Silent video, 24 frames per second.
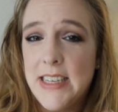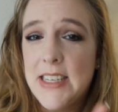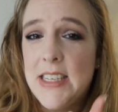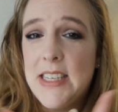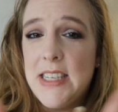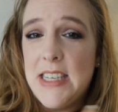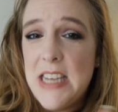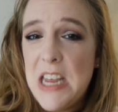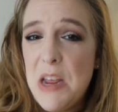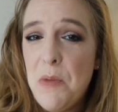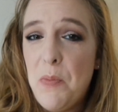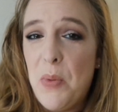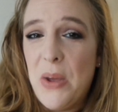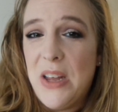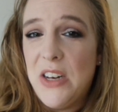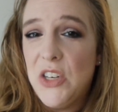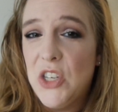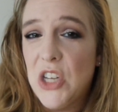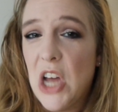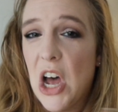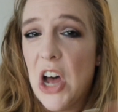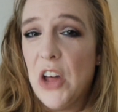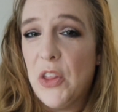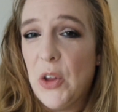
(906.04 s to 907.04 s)
seep
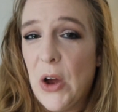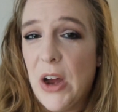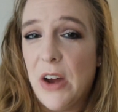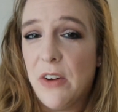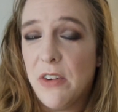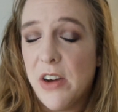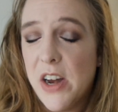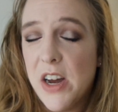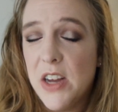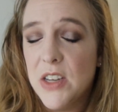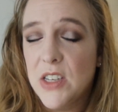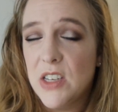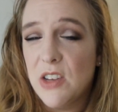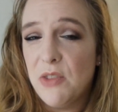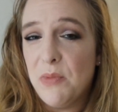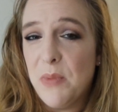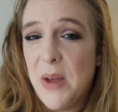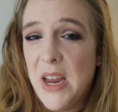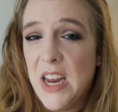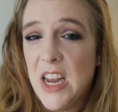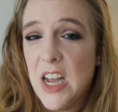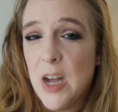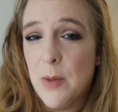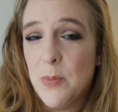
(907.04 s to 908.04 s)
into other areas of
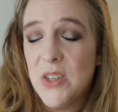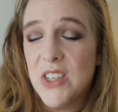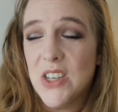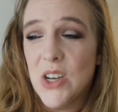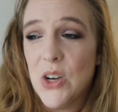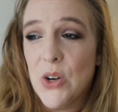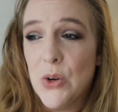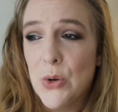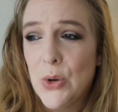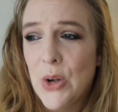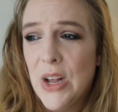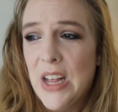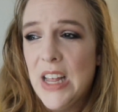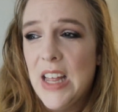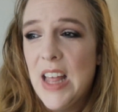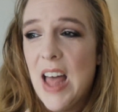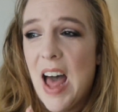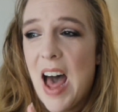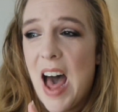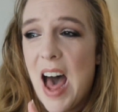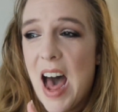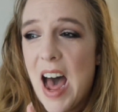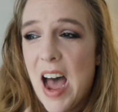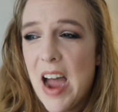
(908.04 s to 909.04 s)
makeup. So
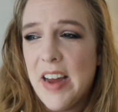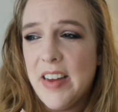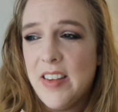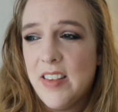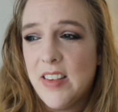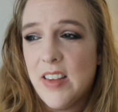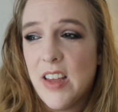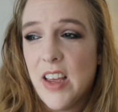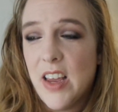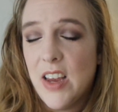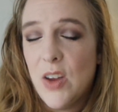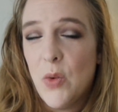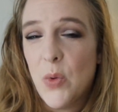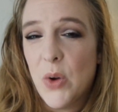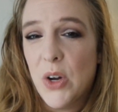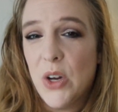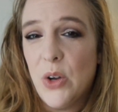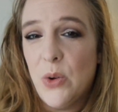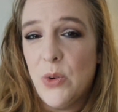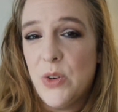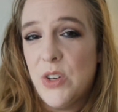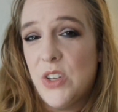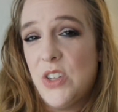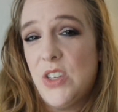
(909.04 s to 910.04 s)
I think we're
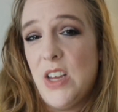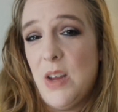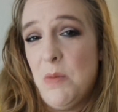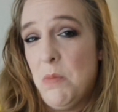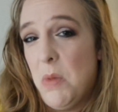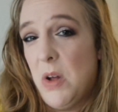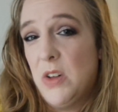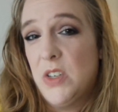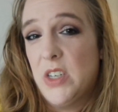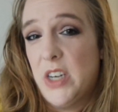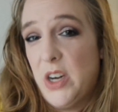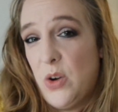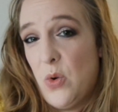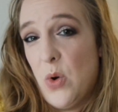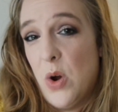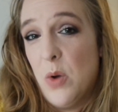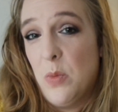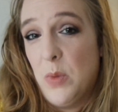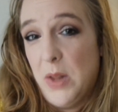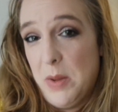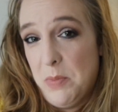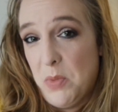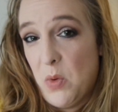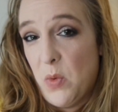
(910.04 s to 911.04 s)
going to see
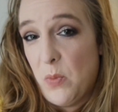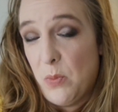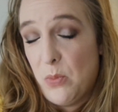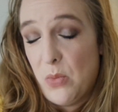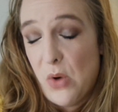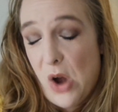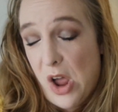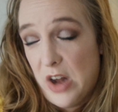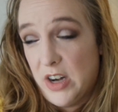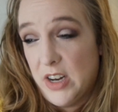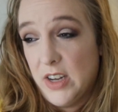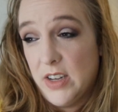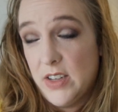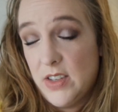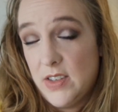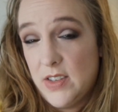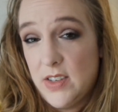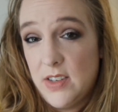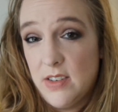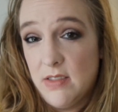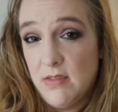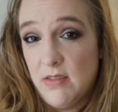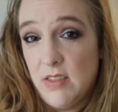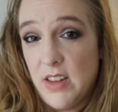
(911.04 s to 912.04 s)
multi-chrome lip
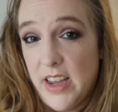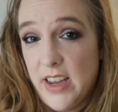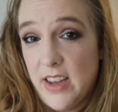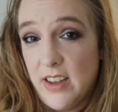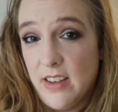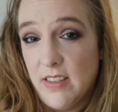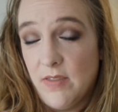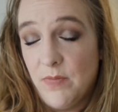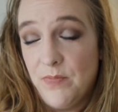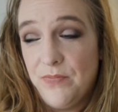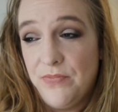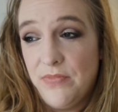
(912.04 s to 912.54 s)
products, like